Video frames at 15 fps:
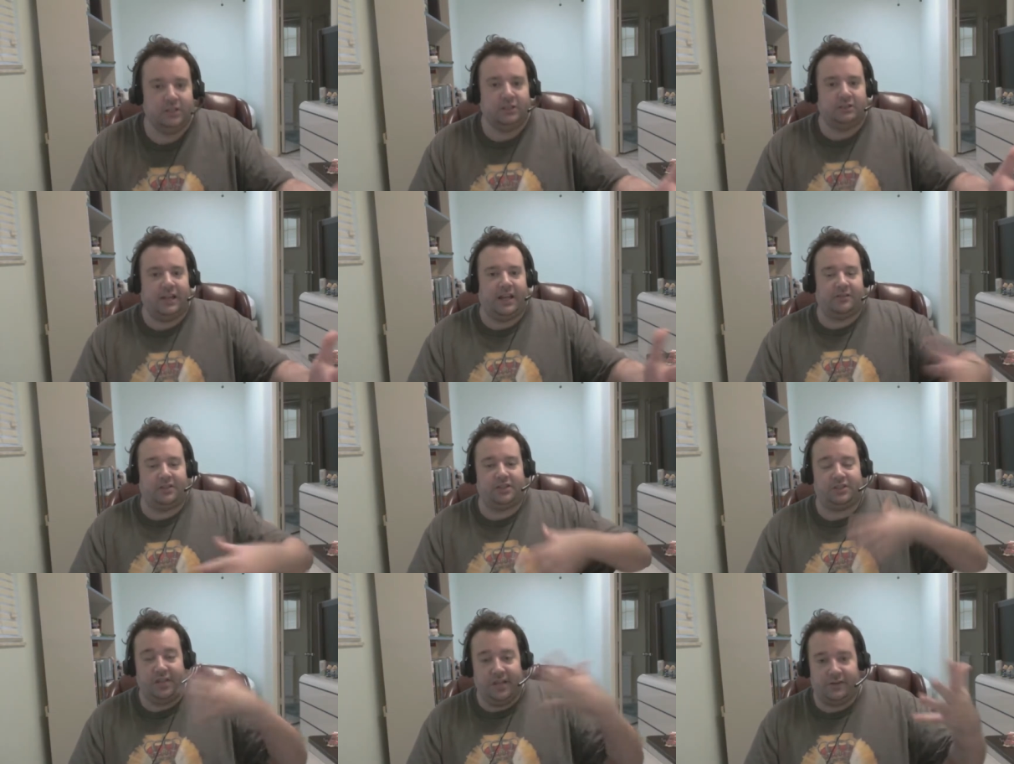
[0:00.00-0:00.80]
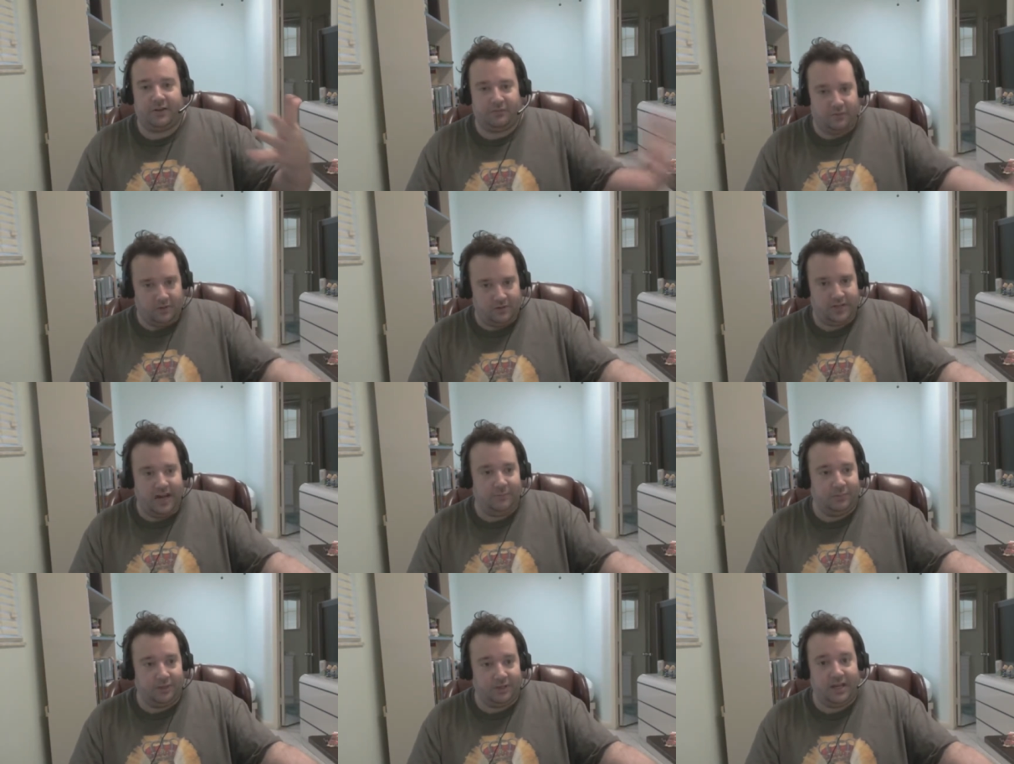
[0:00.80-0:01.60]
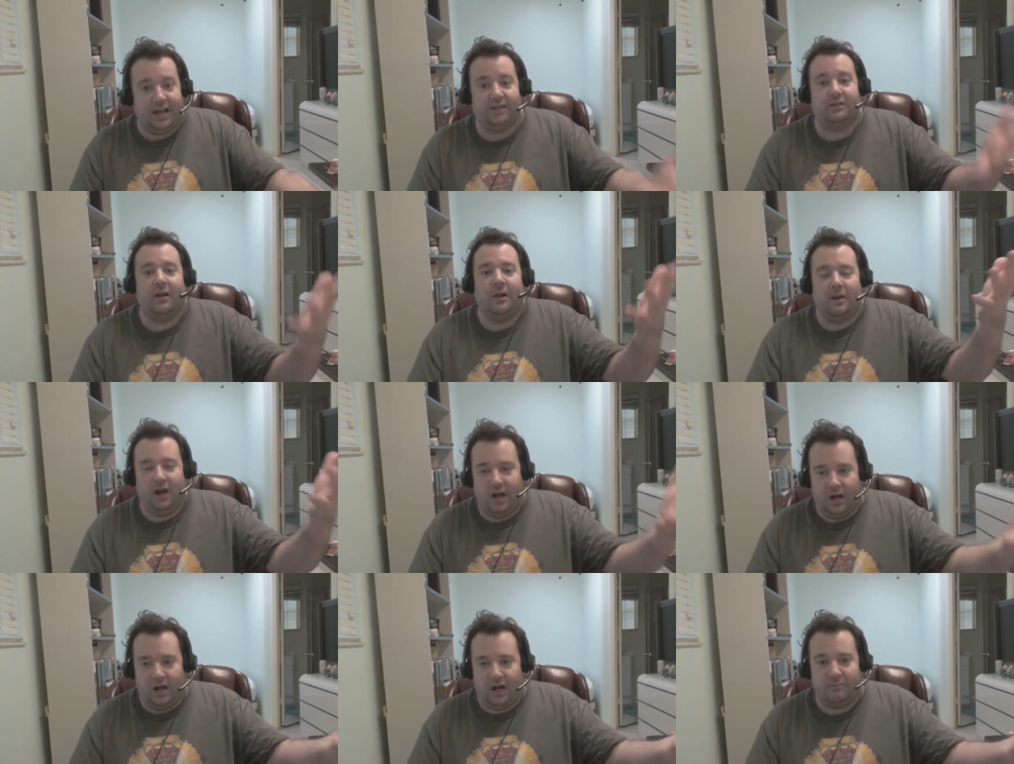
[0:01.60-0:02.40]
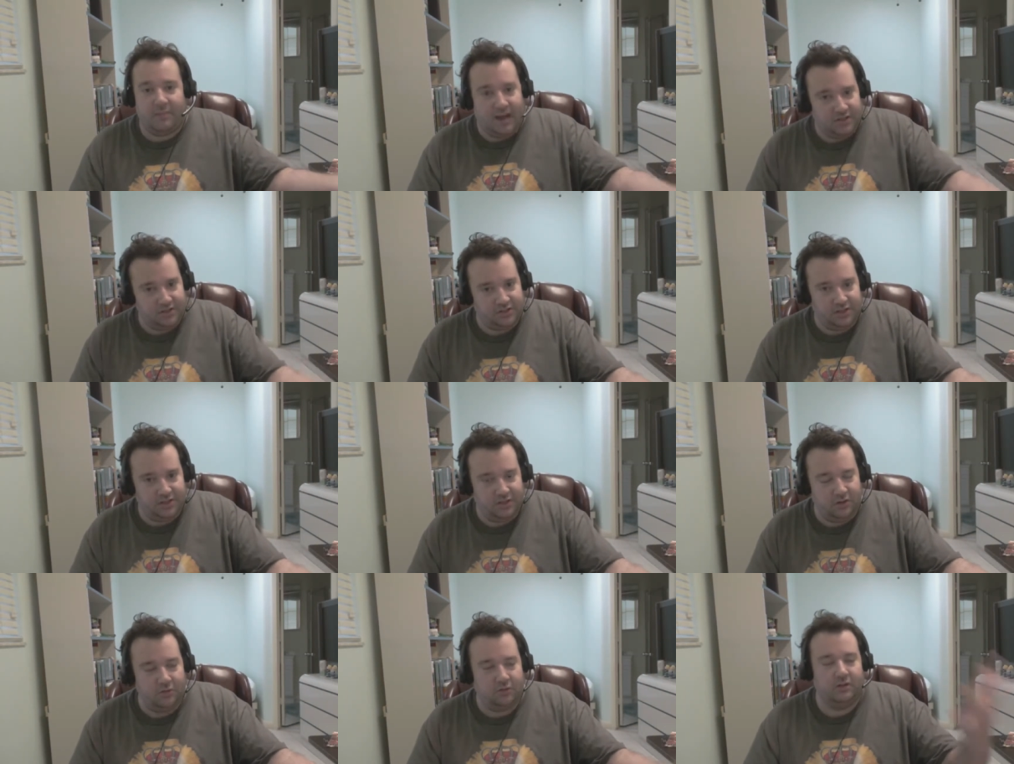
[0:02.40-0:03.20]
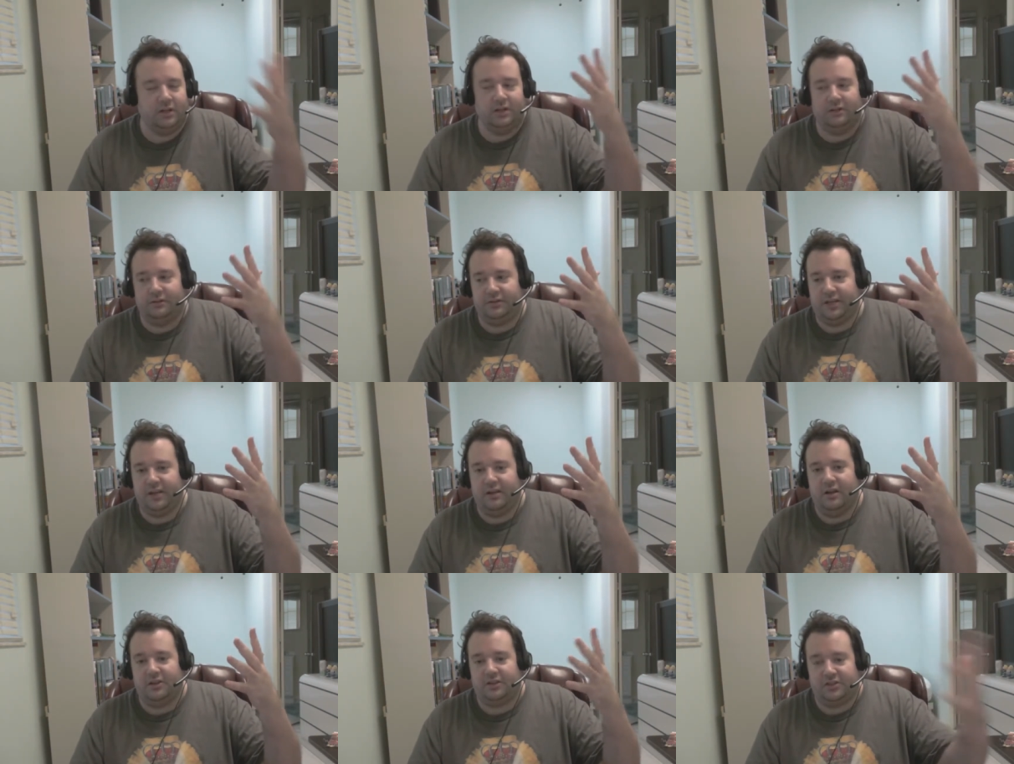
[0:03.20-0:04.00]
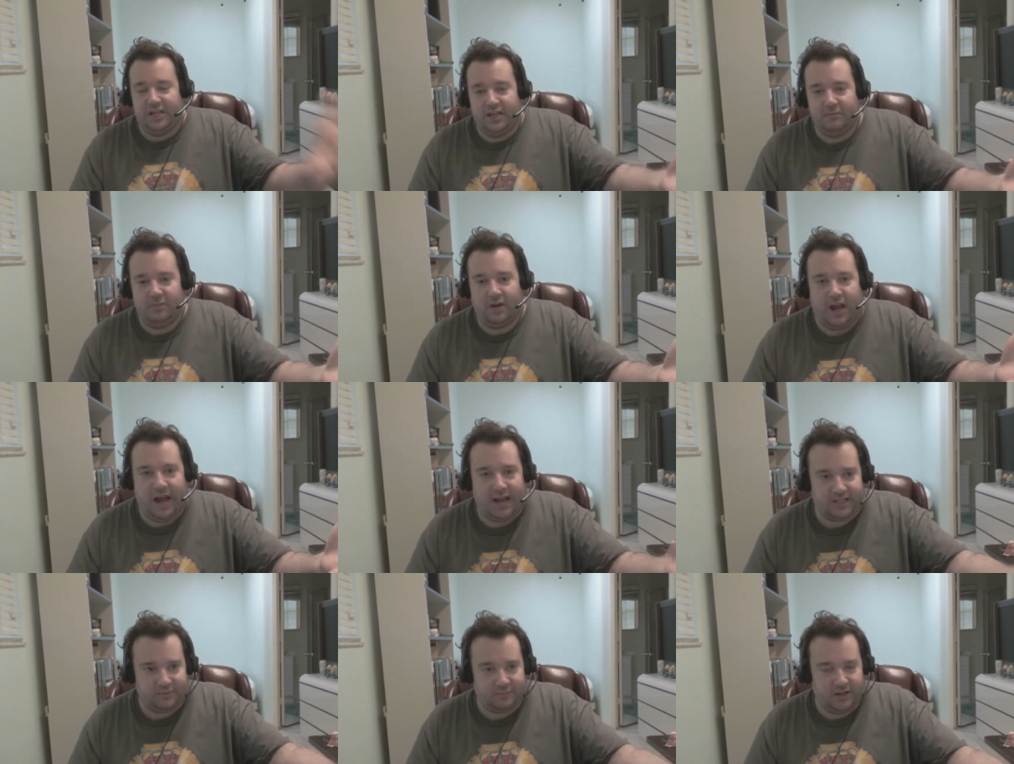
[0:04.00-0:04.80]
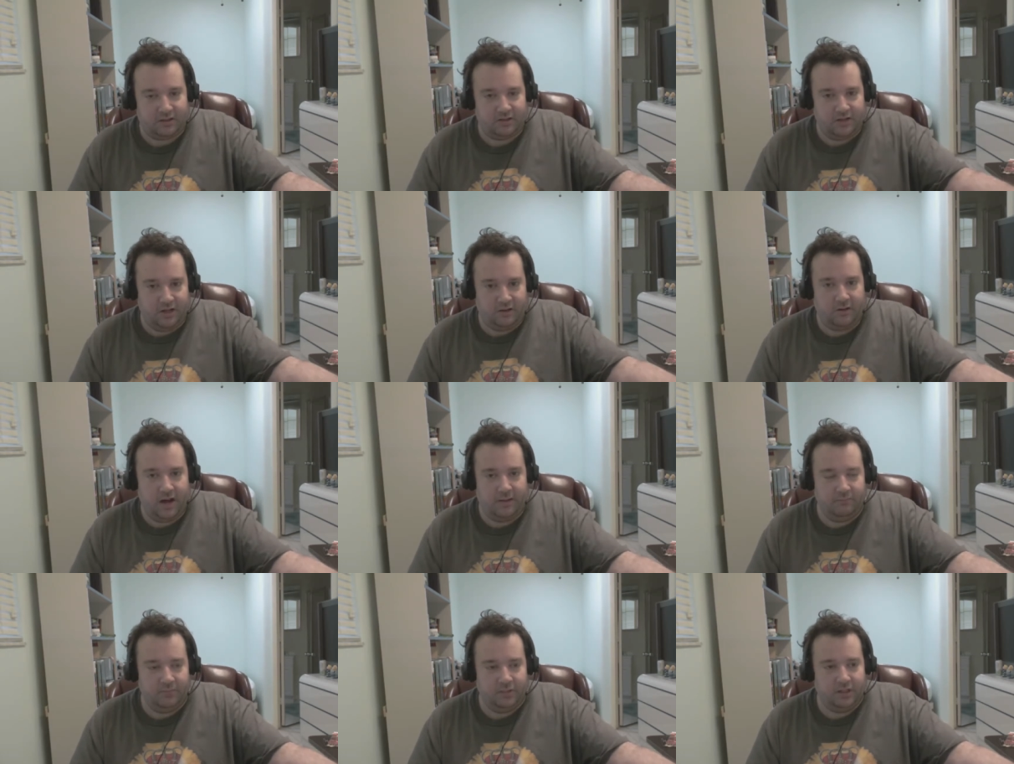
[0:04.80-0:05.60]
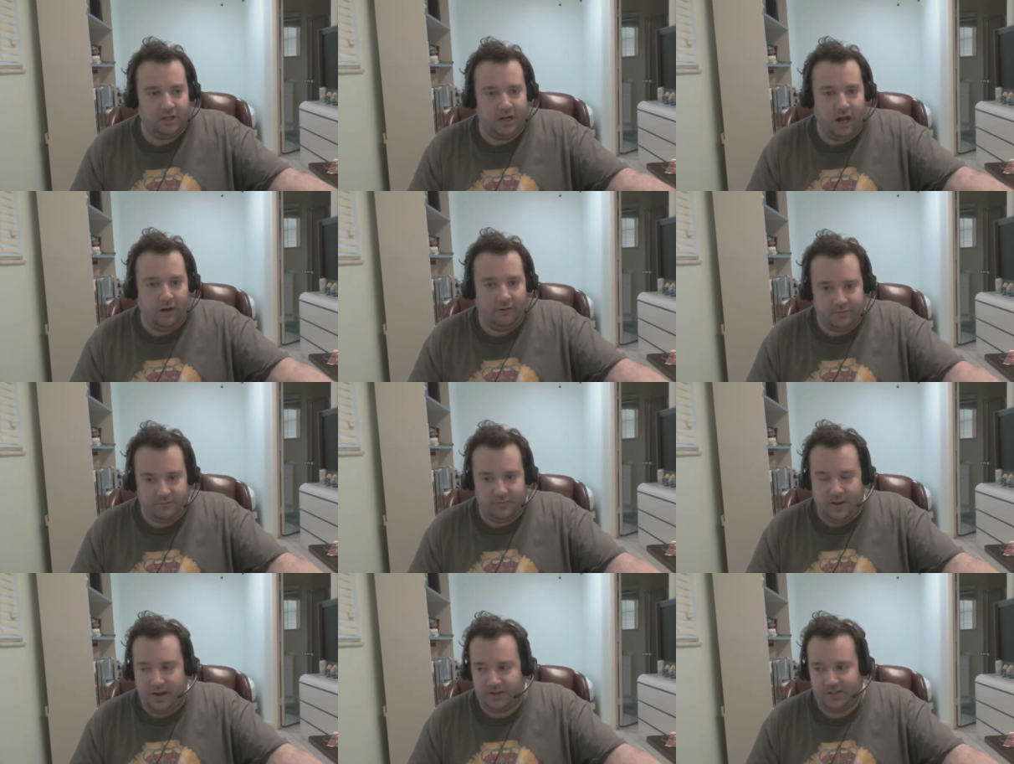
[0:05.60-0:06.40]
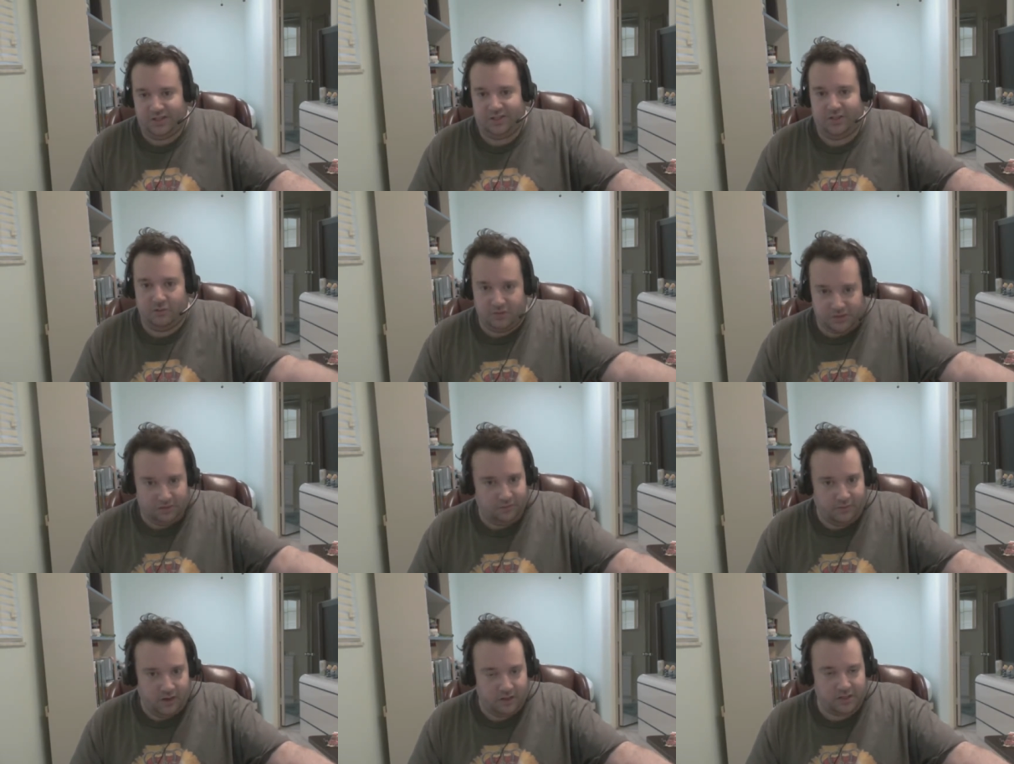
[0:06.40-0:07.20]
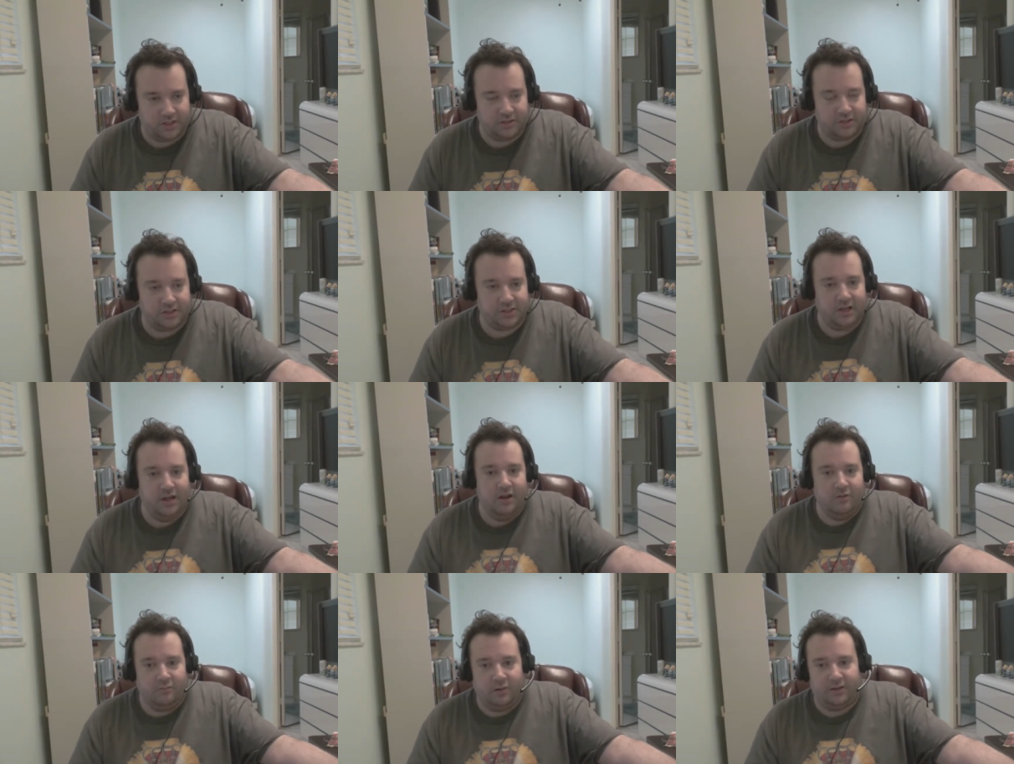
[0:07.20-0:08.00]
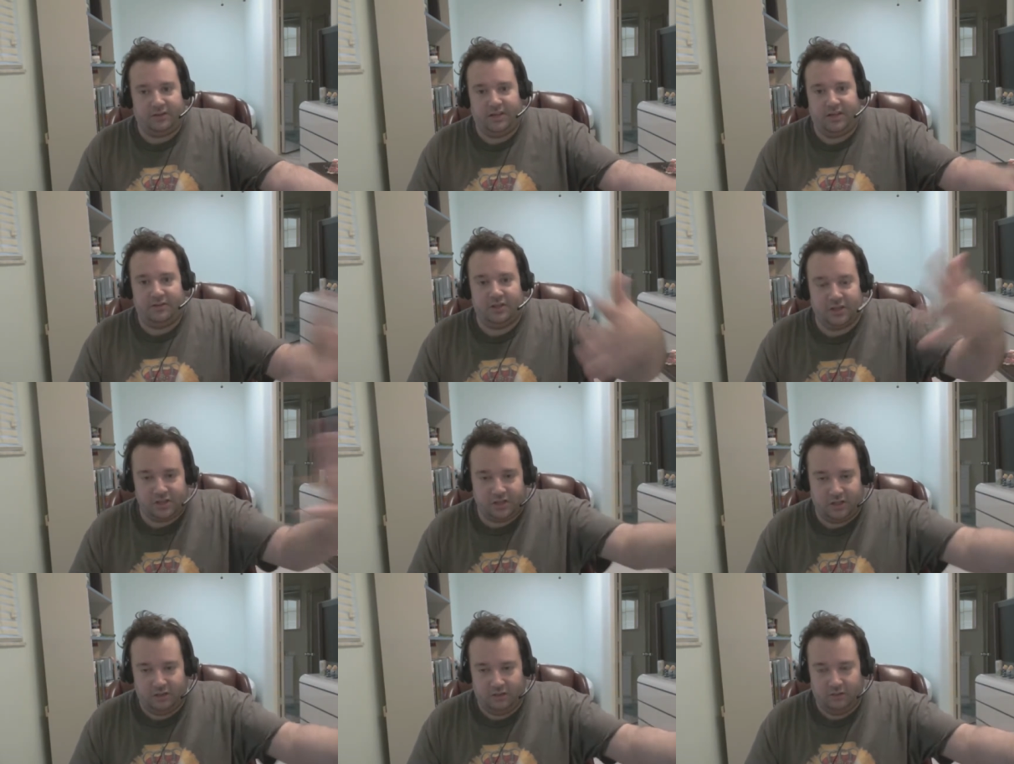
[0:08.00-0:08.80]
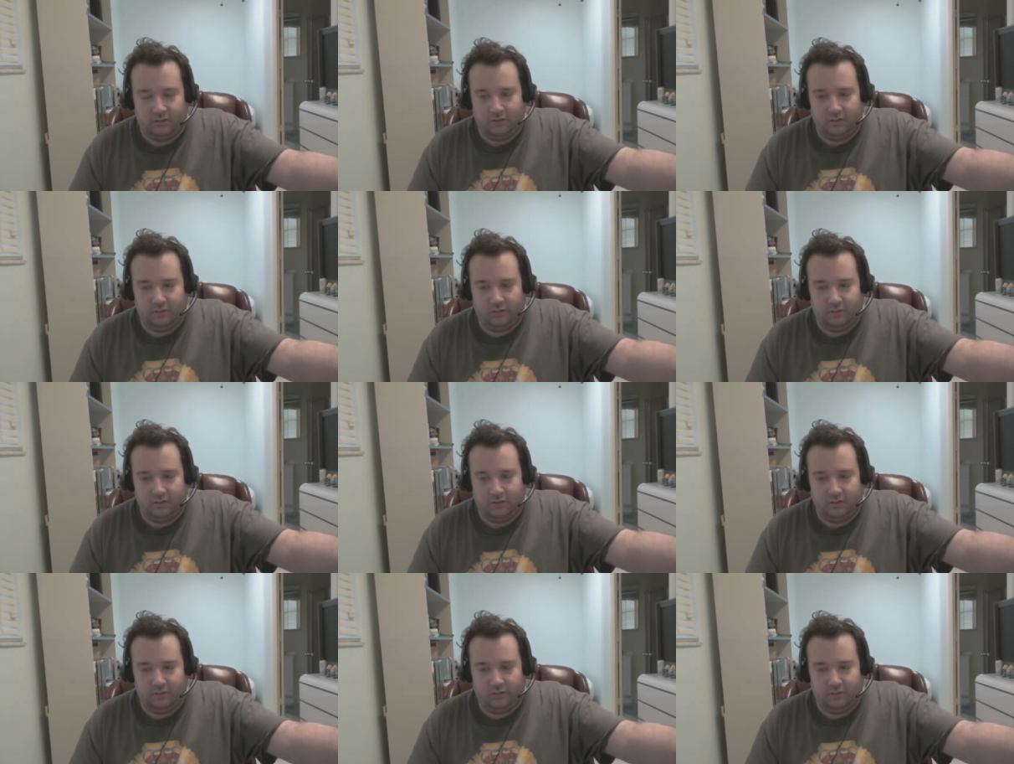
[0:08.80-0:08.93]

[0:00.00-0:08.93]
Like for example, again, Majesty 2, the Steam aspect DRM of Majesty 2 still functions, but the additional